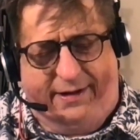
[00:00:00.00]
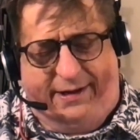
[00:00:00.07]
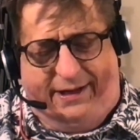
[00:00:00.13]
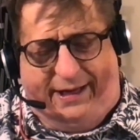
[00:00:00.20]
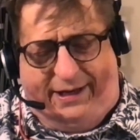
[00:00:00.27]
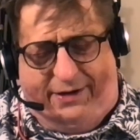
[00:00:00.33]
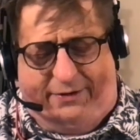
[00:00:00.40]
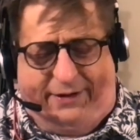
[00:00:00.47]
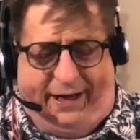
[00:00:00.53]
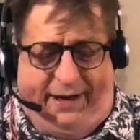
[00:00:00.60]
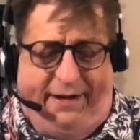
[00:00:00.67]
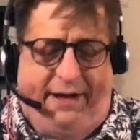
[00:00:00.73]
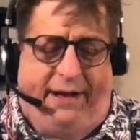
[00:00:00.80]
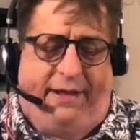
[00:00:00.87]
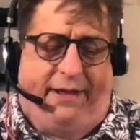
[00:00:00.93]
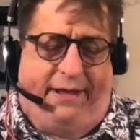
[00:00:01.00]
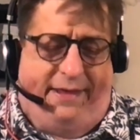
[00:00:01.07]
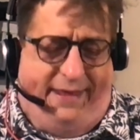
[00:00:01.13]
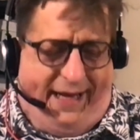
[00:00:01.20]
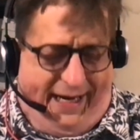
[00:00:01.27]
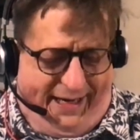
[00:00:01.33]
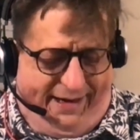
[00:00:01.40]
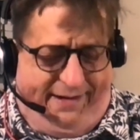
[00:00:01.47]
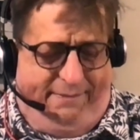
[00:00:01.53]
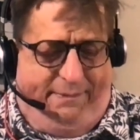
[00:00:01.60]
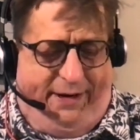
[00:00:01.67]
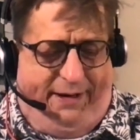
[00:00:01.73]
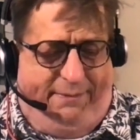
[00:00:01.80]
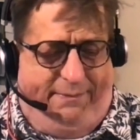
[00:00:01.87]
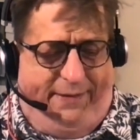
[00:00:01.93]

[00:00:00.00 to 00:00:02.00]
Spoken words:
And okay, that might